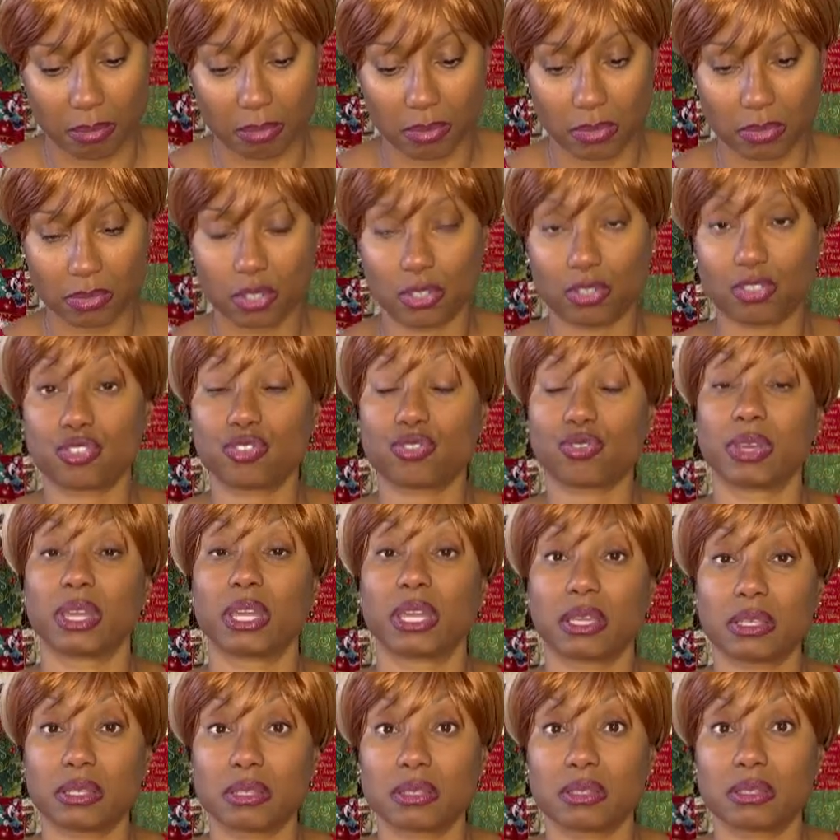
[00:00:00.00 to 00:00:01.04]
your
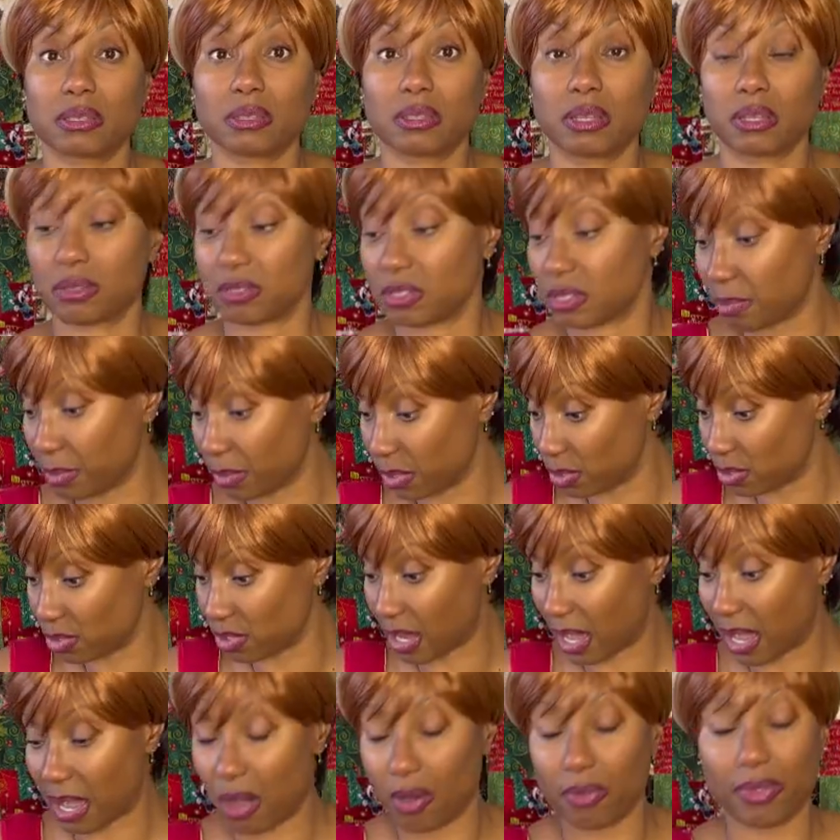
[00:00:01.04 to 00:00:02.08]
strings similar to
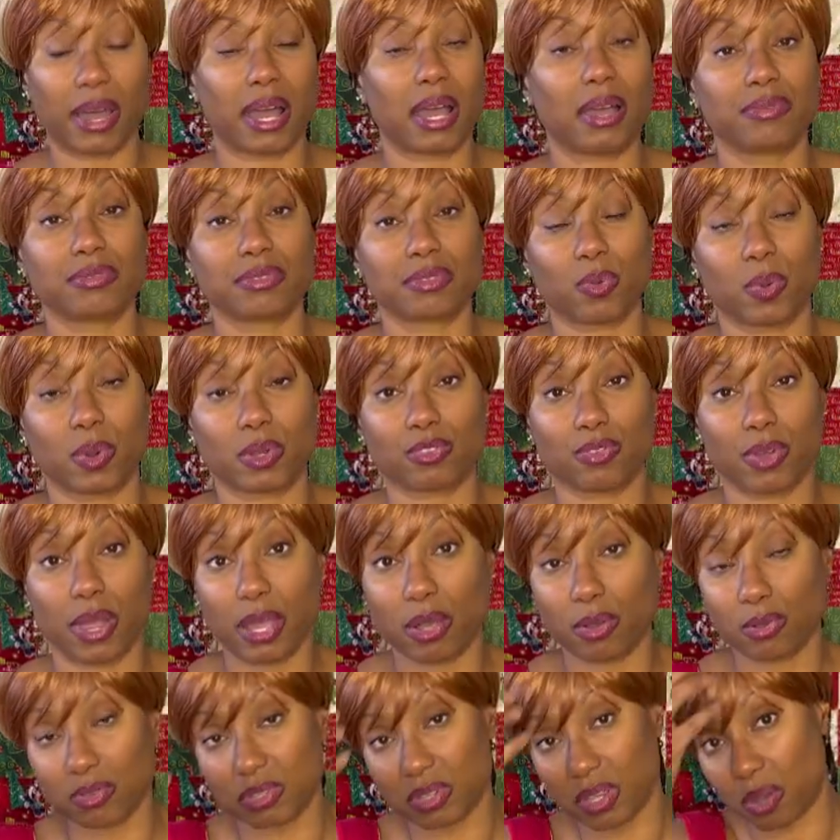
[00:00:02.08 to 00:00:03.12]
how the half square
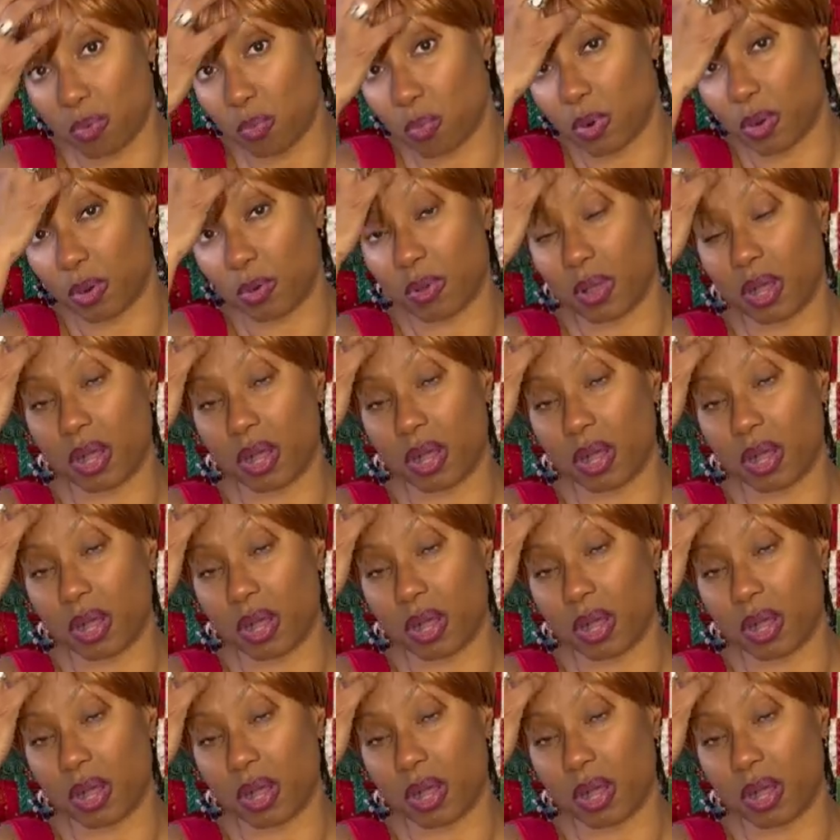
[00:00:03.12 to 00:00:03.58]
triangles there were